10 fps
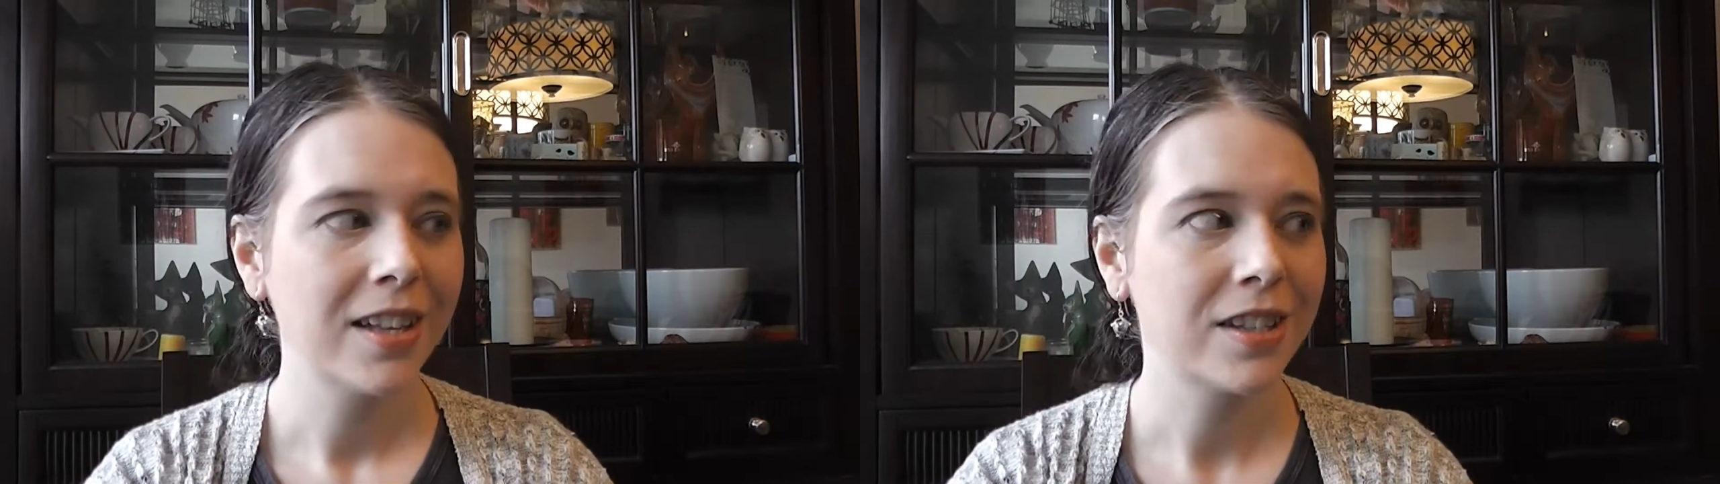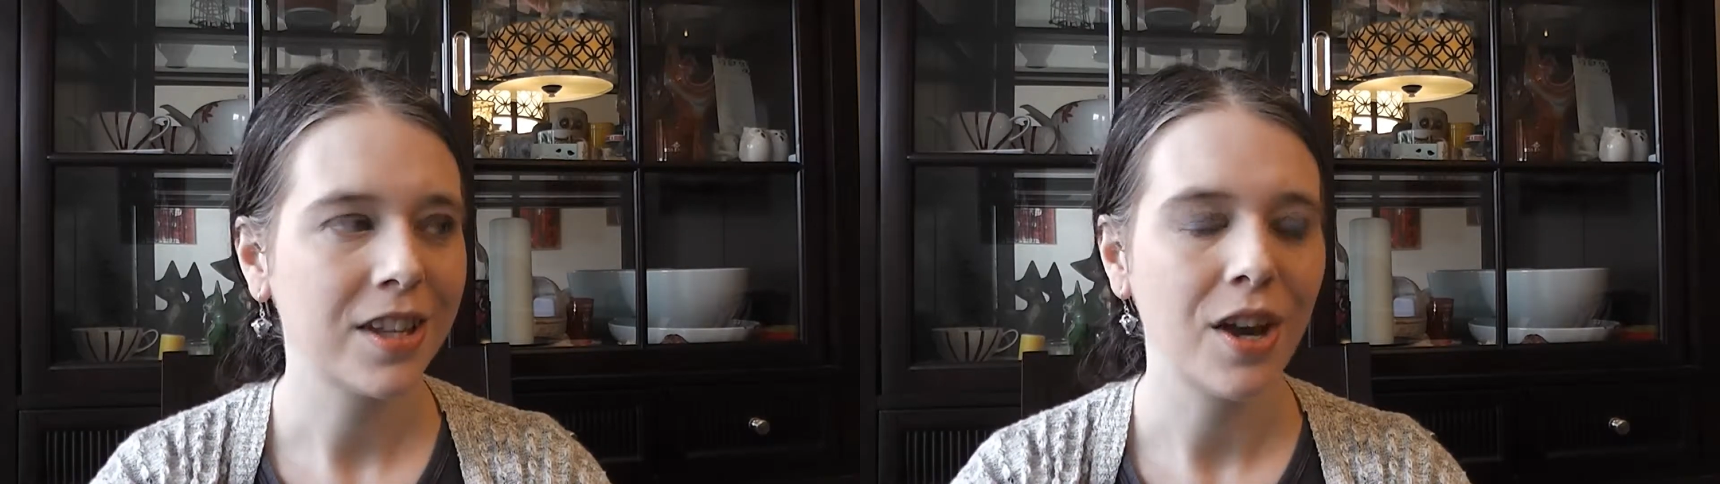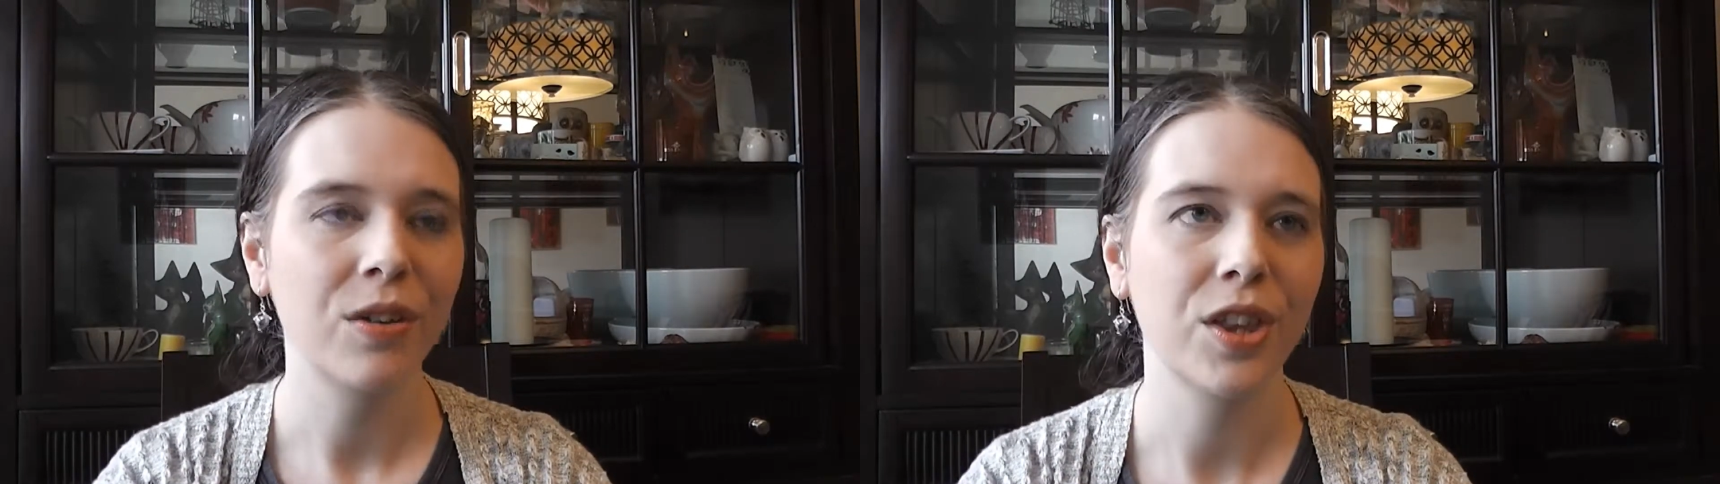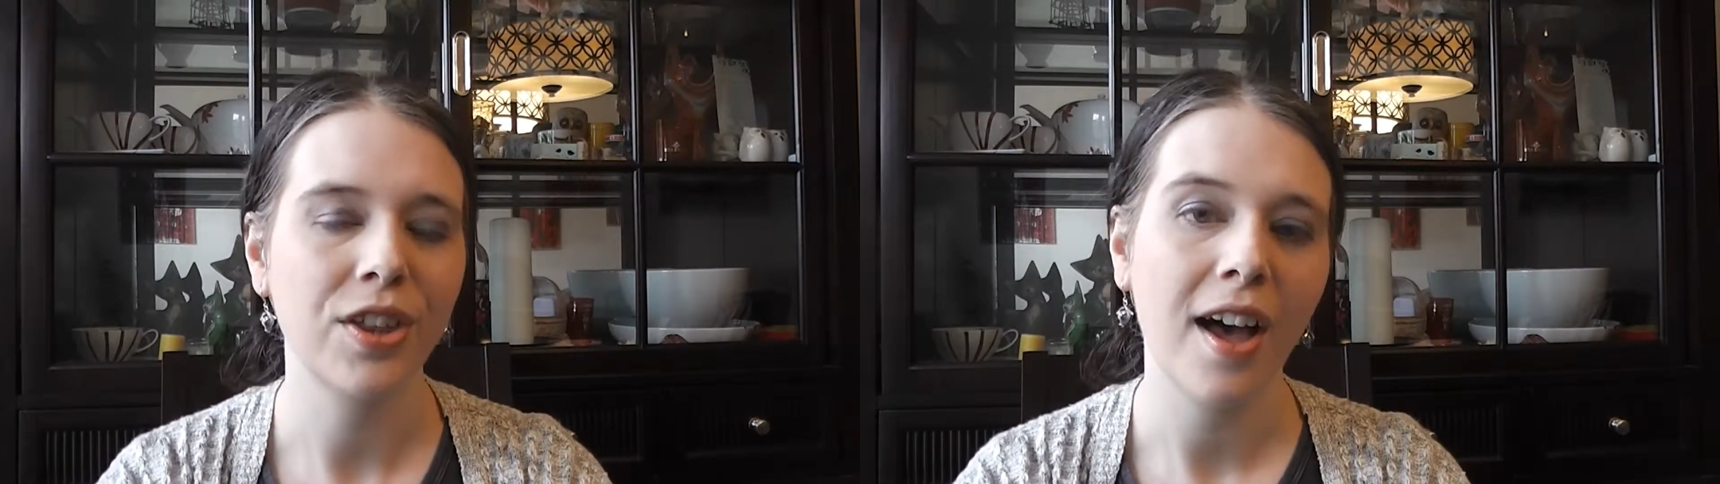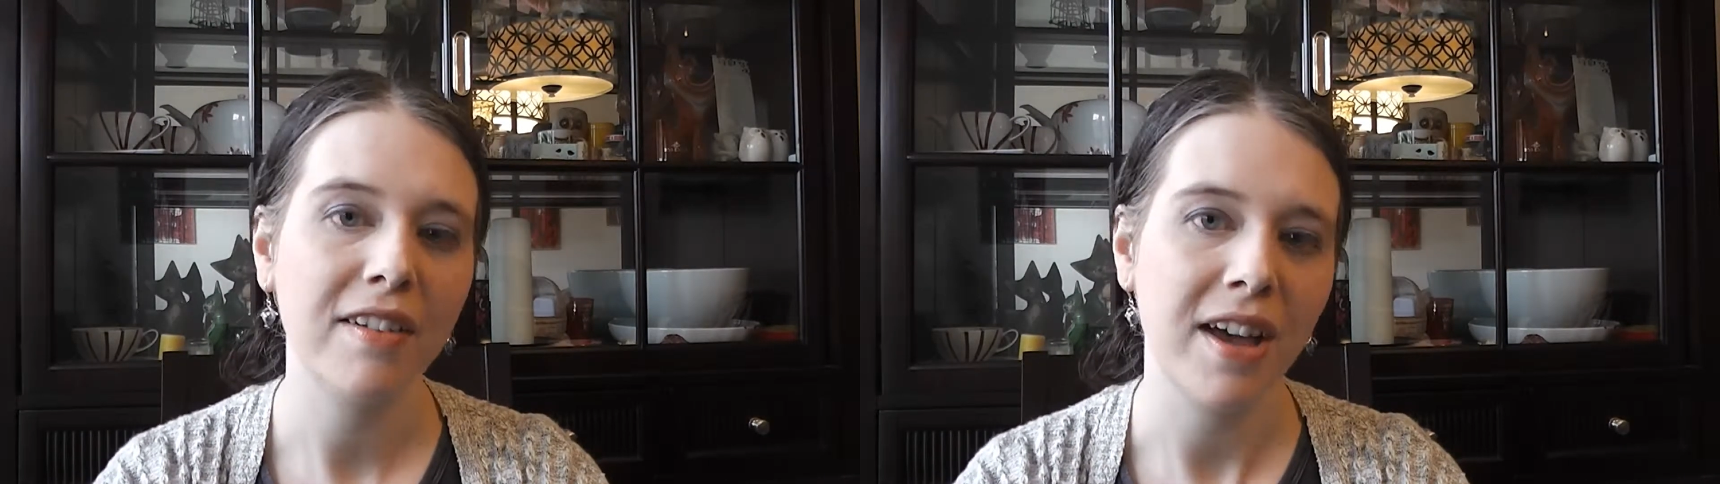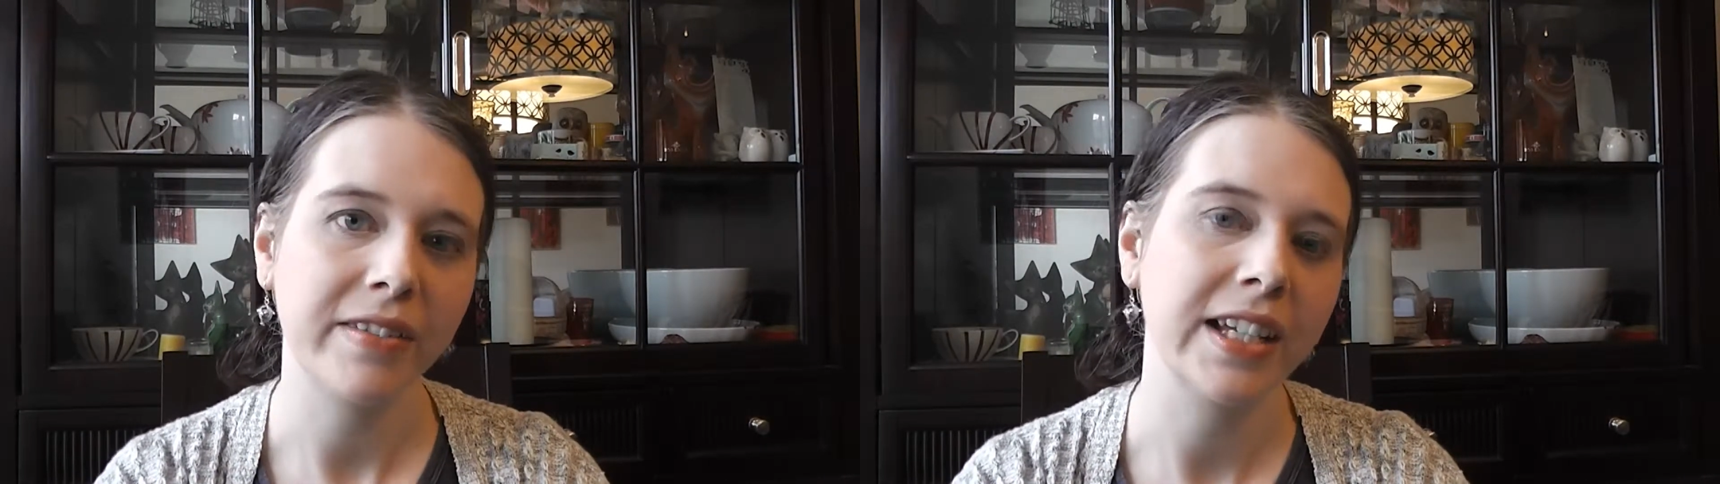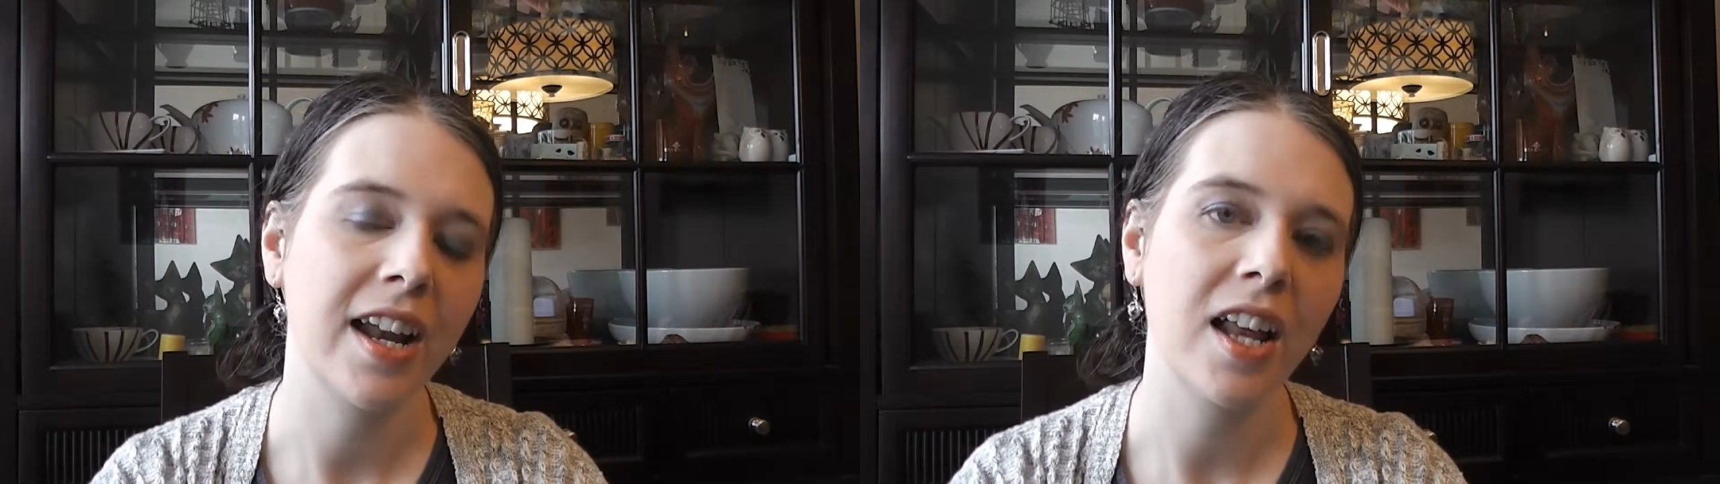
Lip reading: So the thought of having